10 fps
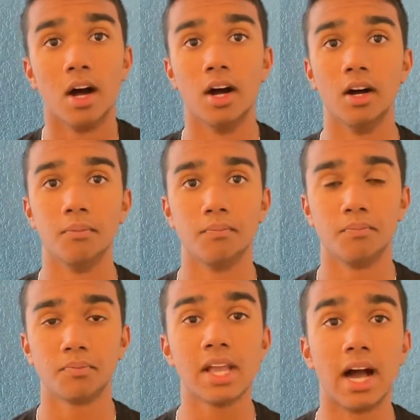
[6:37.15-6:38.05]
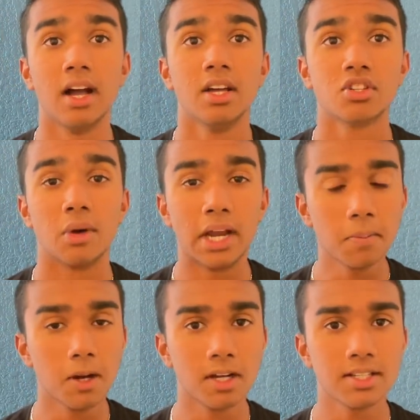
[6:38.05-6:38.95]
So
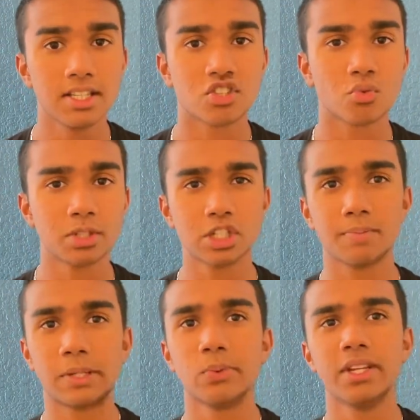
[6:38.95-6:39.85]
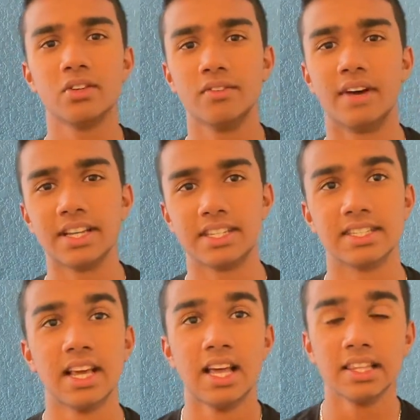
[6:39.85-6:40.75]
AirPods switches between your
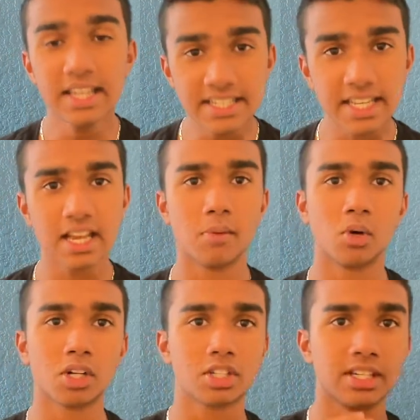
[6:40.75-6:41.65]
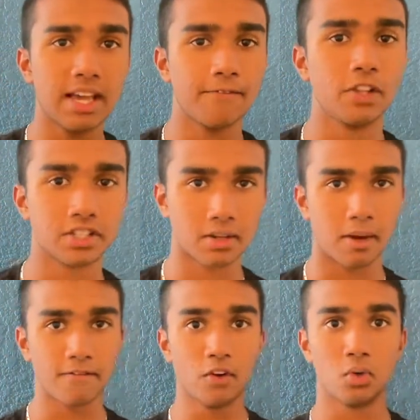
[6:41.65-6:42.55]
devices. Let's say I'm watching Netflix on
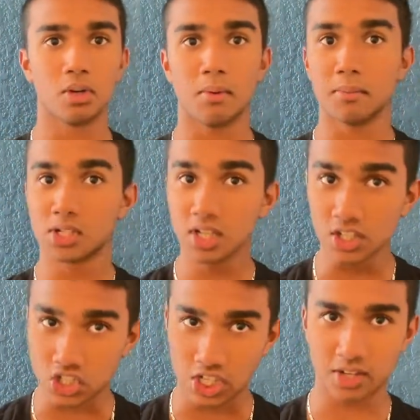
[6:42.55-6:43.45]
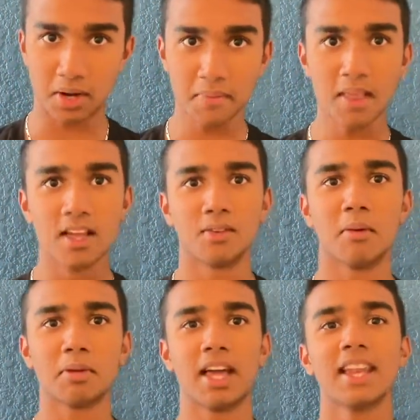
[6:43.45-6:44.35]
my phone on my massage chair, right?
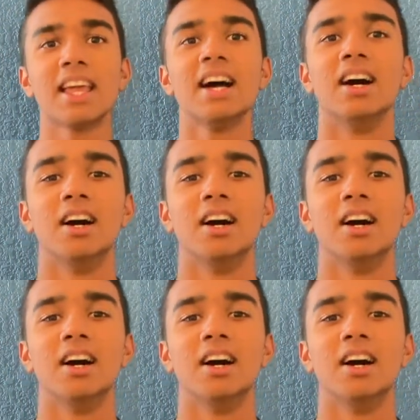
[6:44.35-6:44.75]
Remember that?